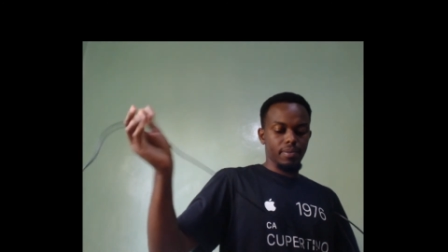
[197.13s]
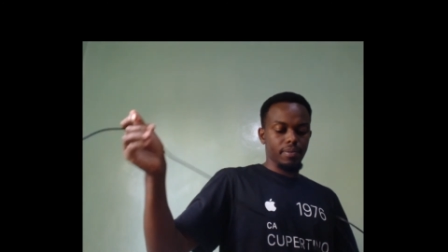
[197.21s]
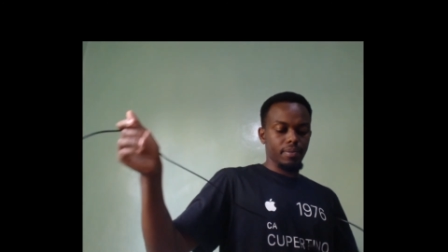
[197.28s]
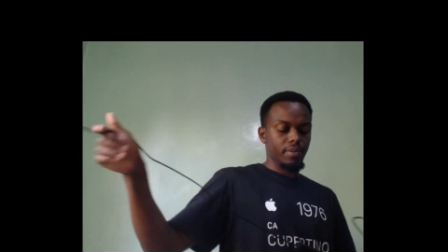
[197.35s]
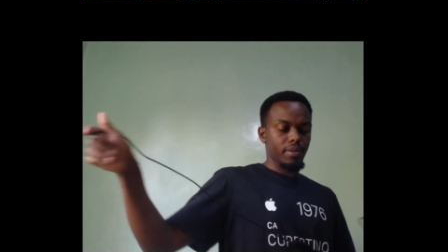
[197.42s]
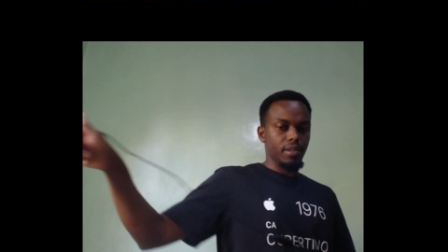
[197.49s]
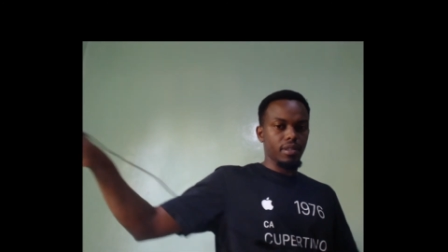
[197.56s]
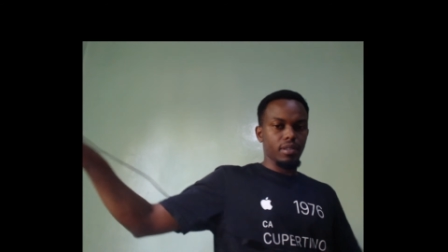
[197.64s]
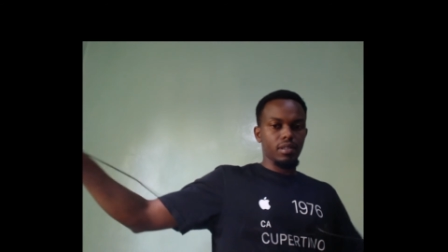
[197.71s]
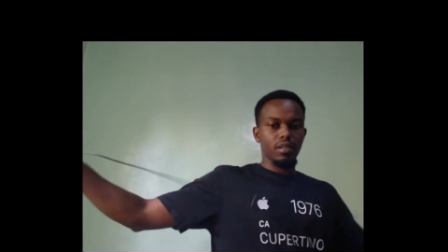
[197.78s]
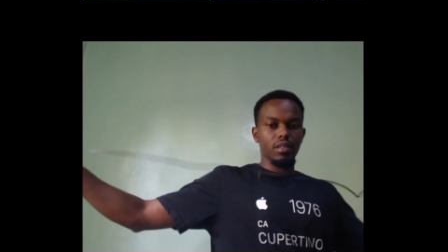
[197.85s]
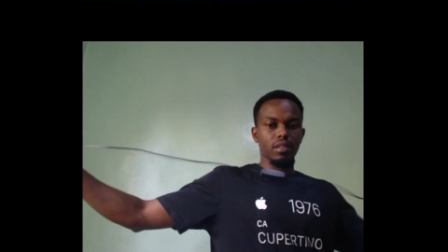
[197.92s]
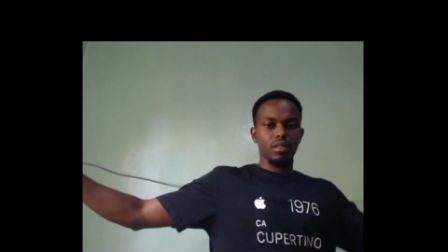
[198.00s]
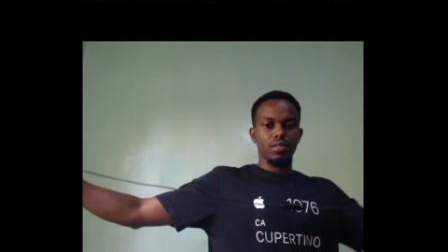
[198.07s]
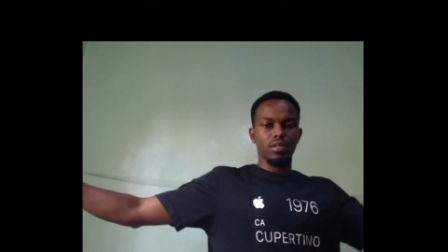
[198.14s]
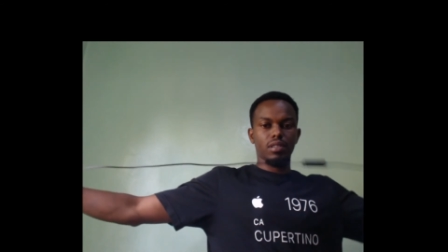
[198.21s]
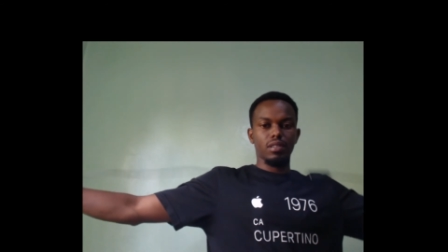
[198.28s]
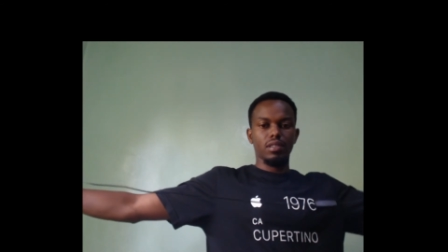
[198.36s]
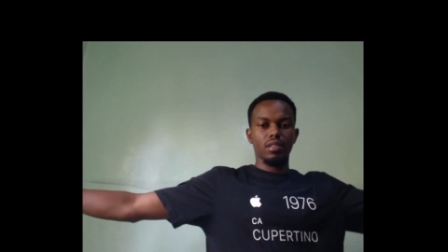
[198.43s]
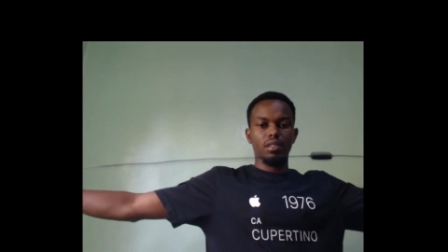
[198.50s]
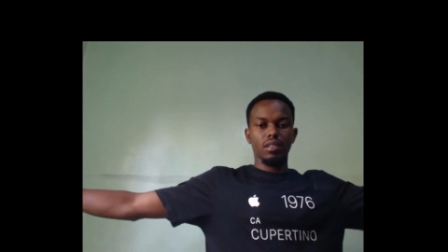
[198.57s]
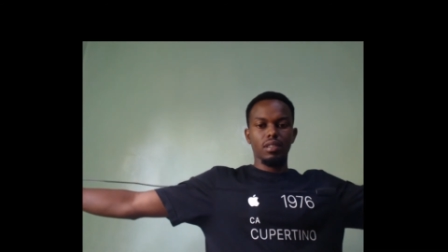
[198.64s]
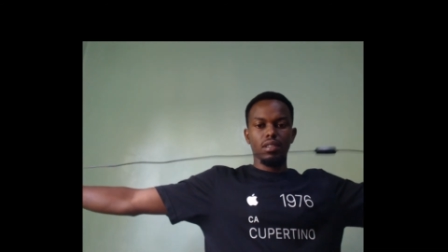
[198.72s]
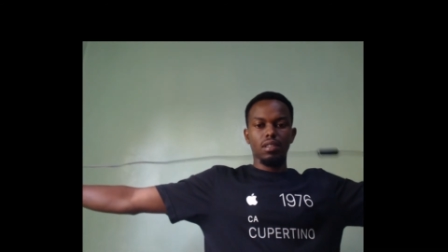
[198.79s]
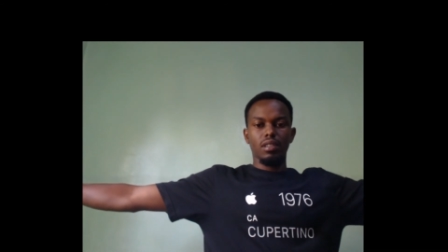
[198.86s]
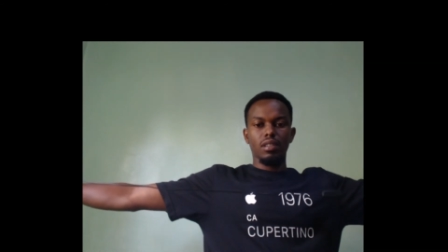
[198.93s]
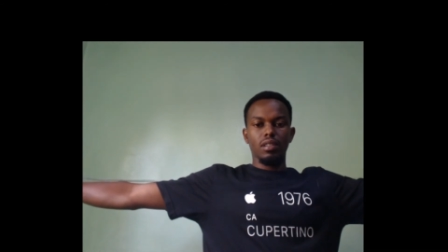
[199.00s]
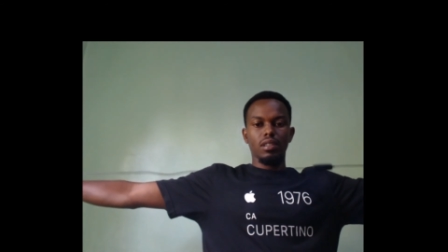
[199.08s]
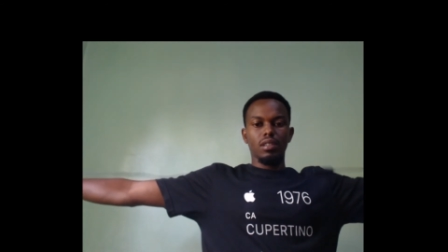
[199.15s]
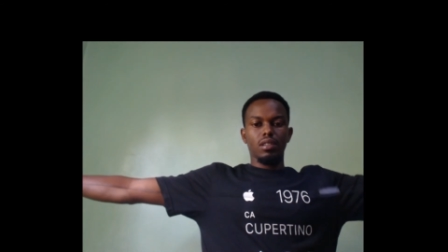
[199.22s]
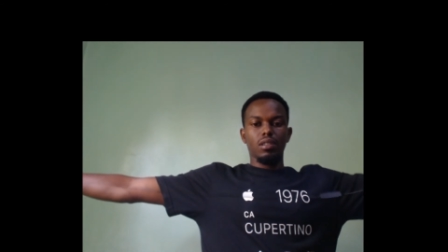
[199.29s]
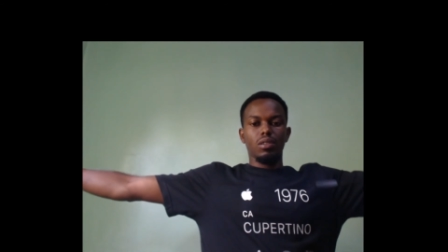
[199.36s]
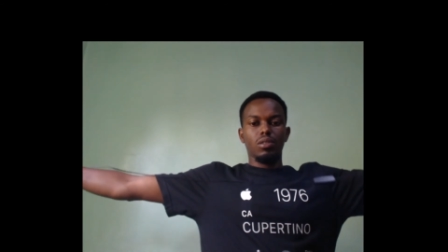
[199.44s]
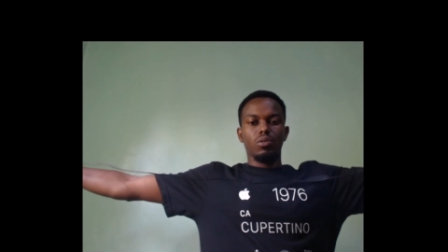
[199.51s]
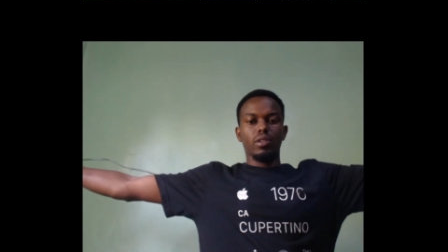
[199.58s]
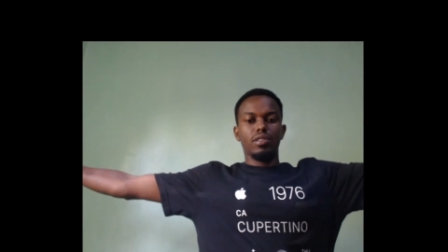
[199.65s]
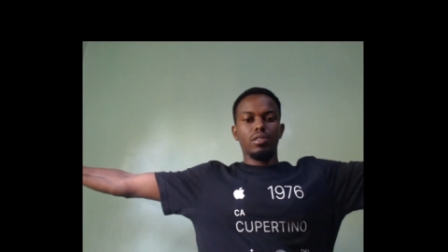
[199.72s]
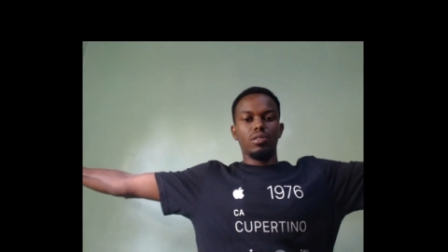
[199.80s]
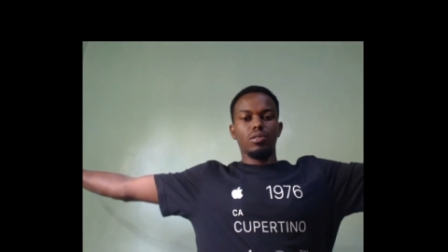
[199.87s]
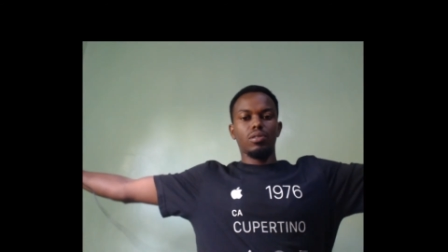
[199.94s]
Yeah, as you can see, quite long.